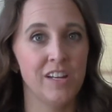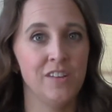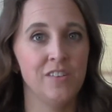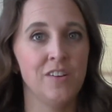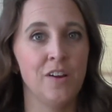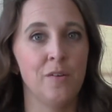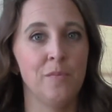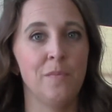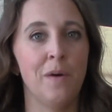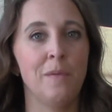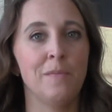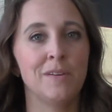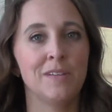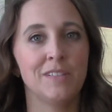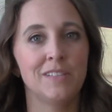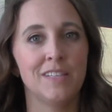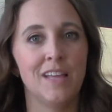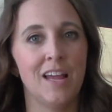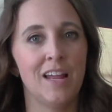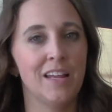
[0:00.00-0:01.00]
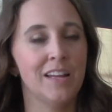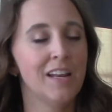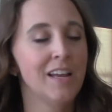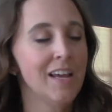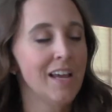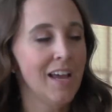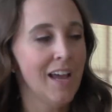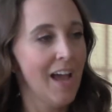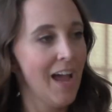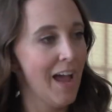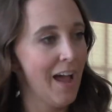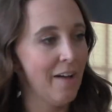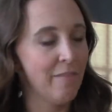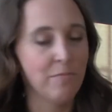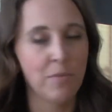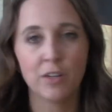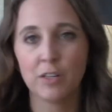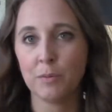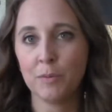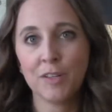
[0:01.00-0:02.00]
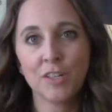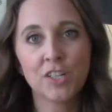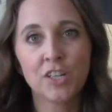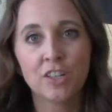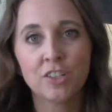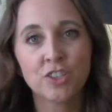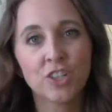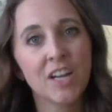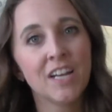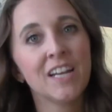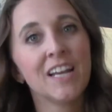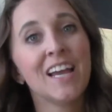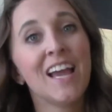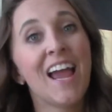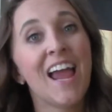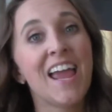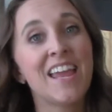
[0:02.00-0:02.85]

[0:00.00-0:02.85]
You know, mamas that have multiple children,